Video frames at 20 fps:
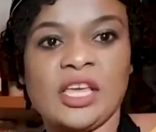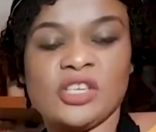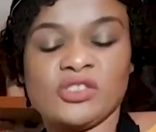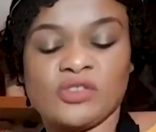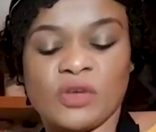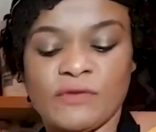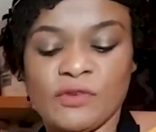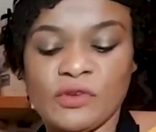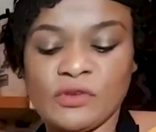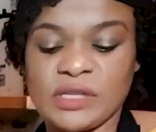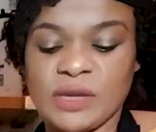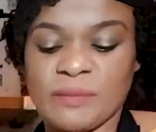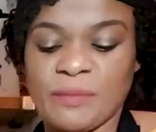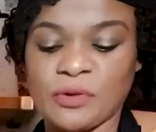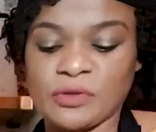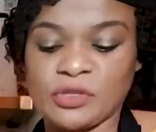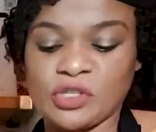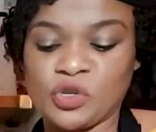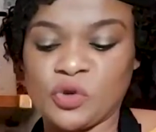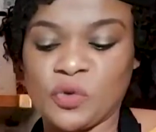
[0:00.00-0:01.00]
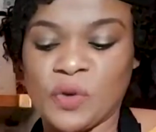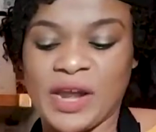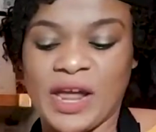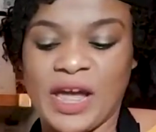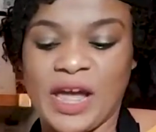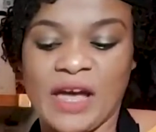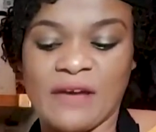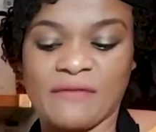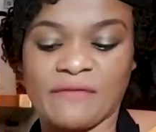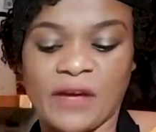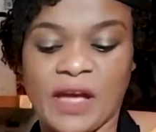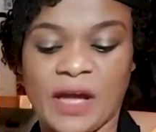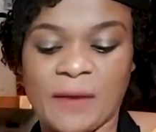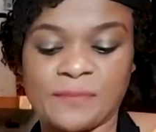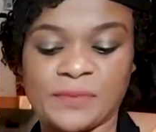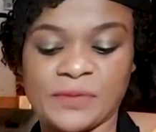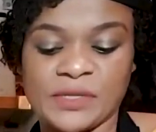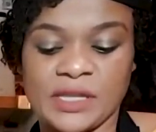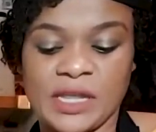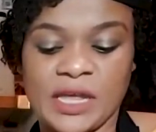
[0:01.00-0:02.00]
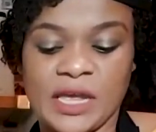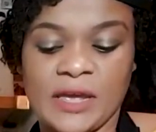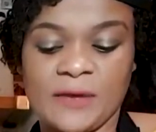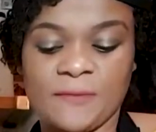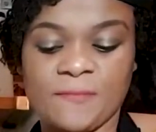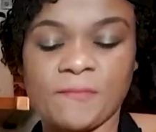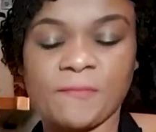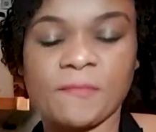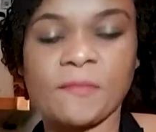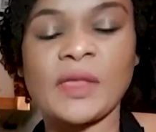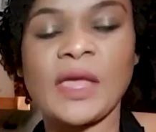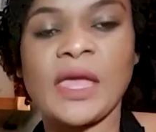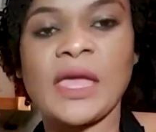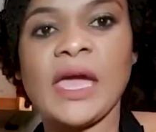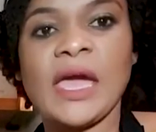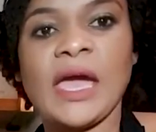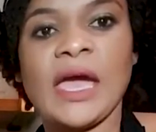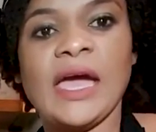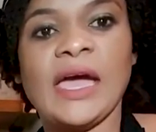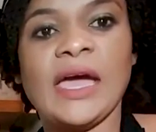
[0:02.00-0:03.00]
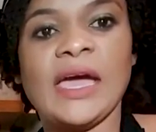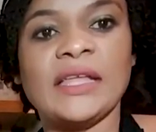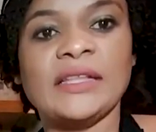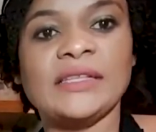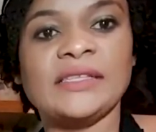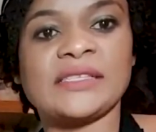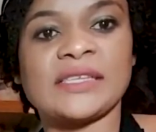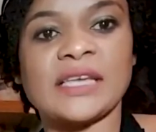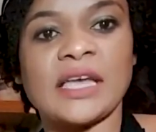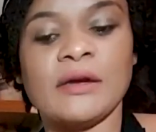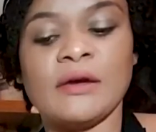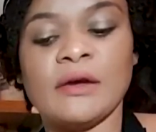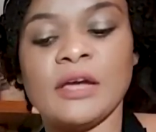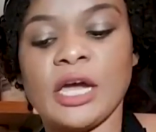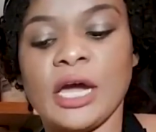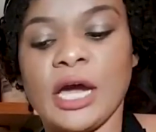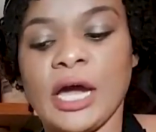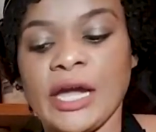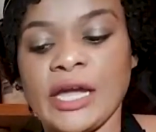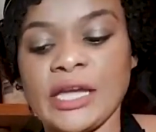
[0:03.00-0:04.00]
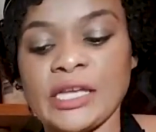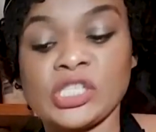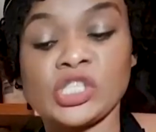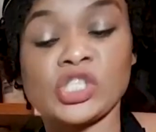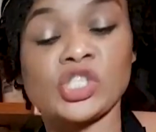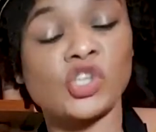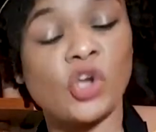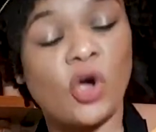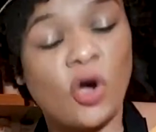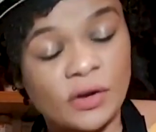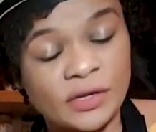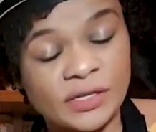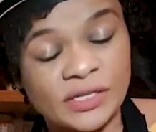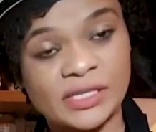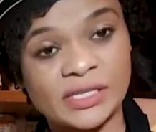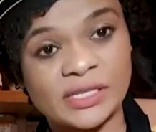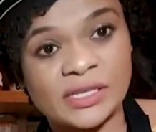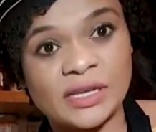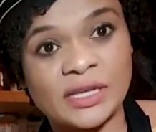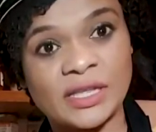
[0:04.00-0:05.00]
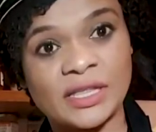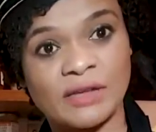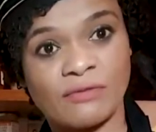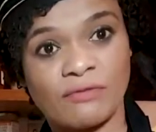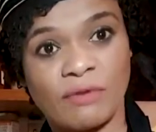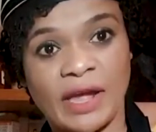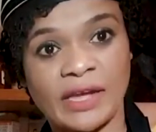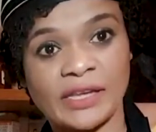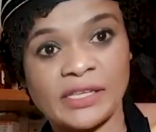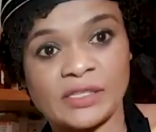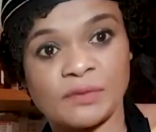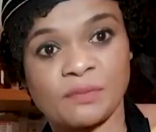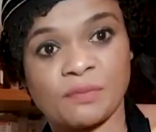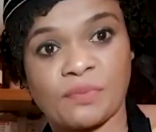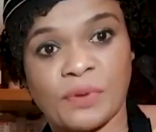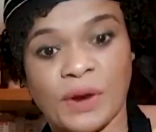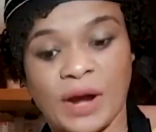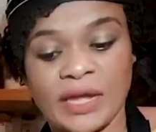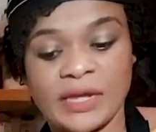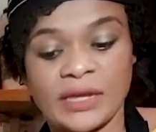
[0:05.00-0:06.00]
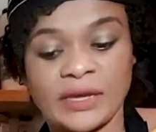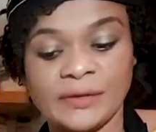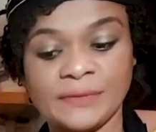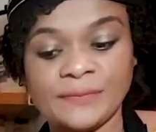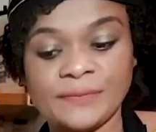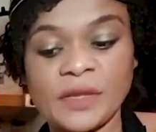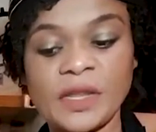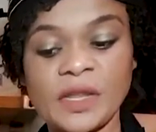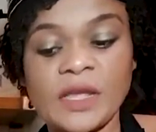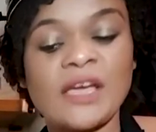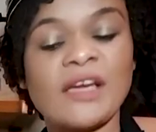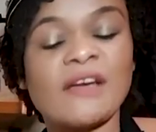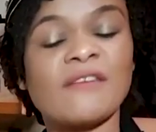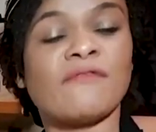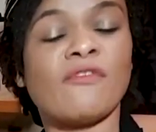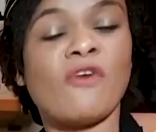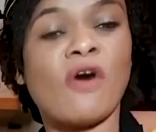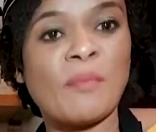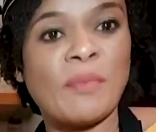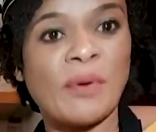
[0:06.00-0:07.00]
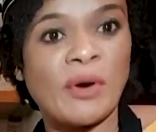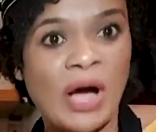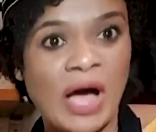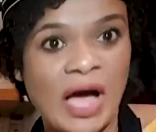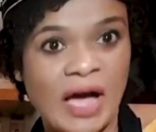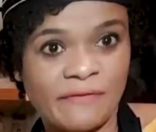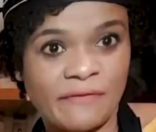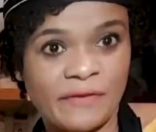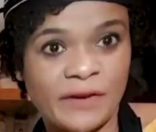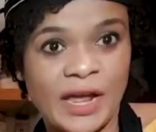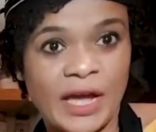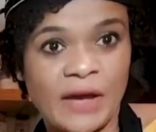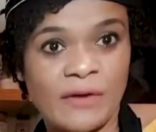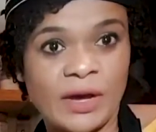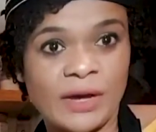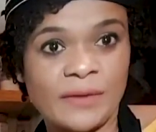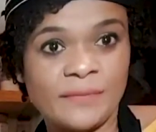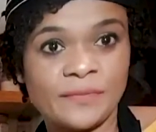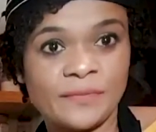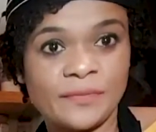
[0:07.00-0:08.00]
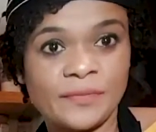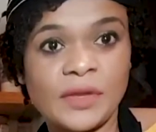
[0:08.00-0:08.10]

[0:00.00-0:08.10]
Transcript: So I've used about 2.5 cups there, and I soaked the rice prior for about half an hour.